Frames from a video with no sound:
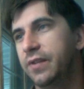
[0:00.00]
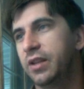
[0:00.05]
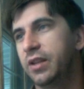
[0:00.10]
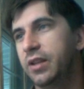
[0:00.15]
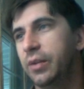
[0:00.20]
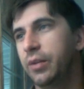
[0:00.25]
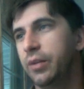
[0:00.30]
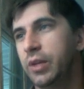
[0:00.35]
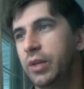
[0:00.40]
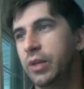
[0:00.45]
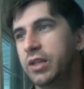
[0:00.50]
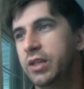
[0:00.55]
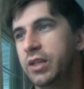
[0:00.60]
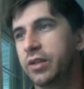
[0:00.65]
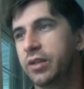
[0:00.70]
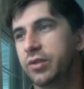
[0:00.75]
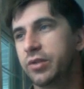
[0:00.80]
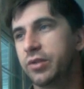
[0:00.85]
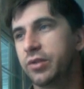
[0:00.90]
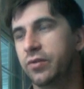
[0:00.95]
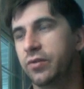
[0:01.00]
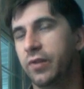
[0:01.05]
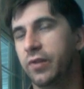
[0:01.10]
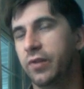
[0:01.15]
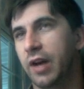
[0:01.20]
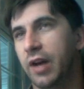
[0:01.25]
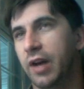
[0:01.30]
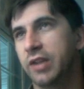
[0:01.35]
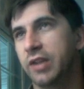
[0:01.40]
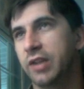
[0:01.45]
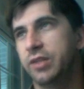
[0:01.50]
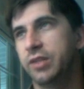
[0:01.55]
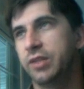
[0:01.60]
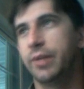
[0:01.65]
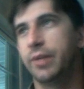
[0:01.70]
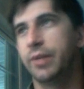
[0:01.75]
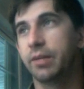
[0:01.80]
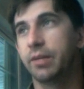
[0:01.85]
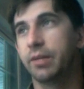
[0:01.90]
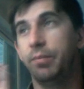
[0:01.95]
we need to go so far as to
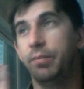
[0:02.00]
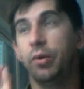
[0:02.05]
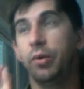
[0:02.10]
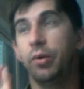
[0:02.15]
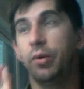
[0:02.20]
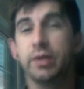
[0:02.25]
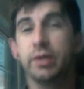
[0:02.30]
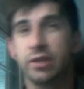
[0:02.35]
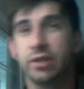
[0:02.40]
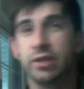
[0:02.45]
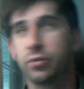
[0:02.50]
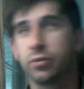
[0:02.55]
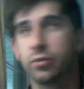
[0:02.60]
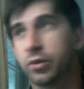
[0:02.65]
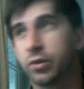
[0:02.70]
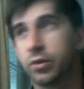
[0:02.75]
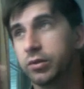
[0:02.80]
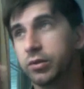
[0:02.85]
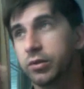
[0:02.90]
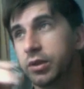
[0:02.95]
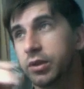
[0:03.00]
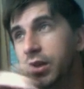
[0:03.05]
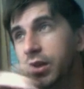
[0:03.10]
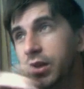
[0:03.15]
make points in a world,